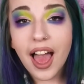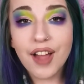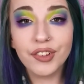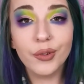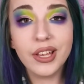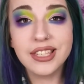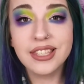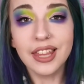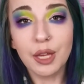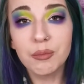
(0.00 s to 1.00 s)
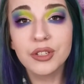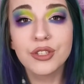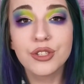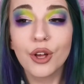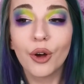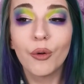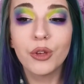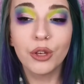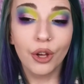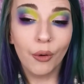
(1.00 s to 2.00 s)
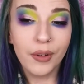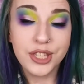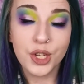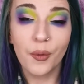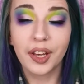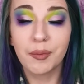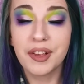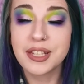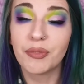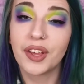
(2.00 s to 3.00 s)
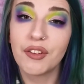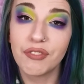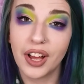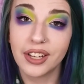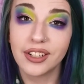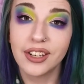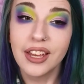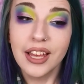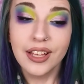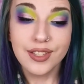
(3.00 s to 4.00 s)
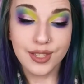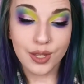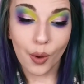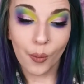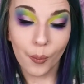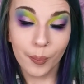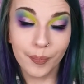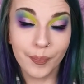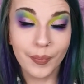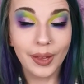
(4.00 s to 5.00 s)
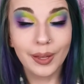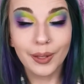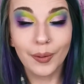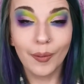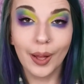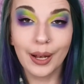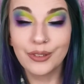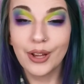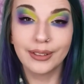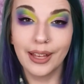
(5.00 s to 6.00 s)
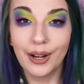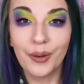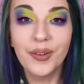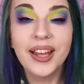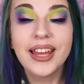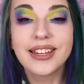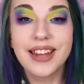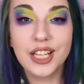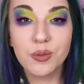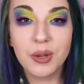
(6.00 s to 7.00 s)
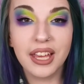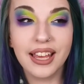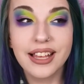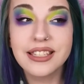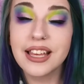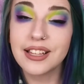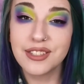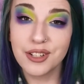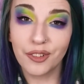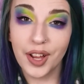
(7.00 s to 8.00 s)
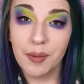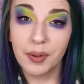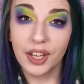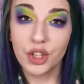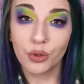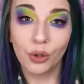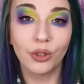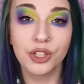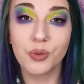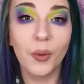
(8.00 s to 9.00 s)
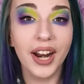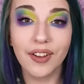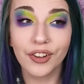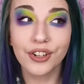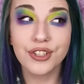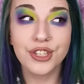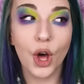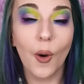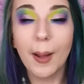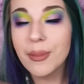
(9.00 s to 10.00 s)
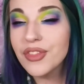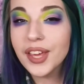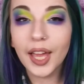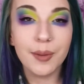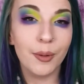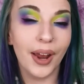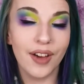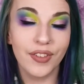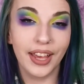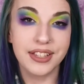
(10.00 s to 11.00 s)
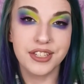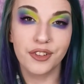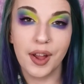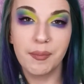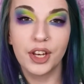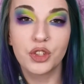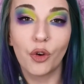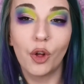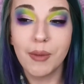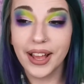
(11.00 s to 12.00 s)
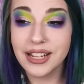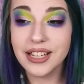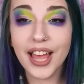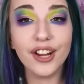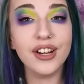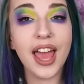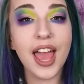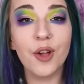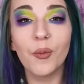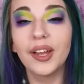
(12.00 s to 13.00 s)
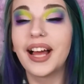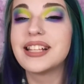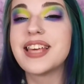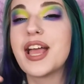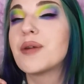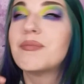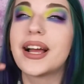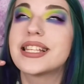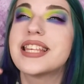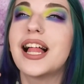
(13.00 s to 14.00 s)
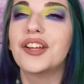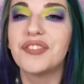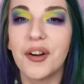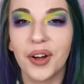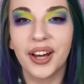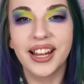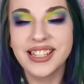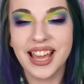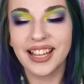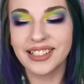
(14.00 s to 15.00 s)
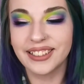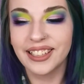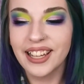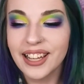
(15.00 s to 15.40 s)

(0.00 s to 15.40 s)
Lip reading: Every week is themed, so you know it's going to be something fun. So go ahead and check that out. Next week is Instagram controls, whatever. So I'm thinking about having Instagram control my entire day while I take myself out on a date.